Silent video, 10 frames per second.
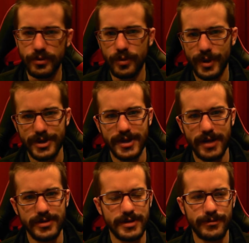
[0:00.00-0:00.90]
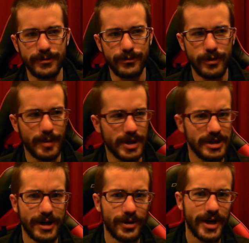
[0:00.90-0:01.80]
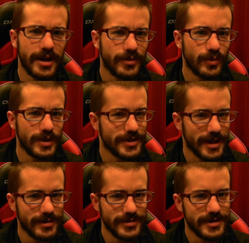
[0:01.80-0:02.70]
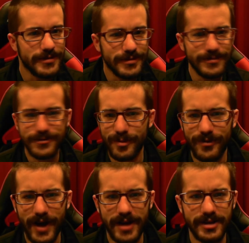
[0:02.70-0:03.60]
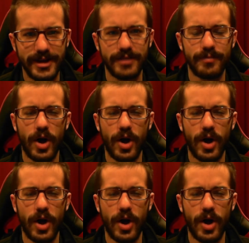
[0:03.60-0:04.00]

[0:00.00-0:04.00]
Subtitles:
which sounds different from a clarinet, which sounds different from a violin.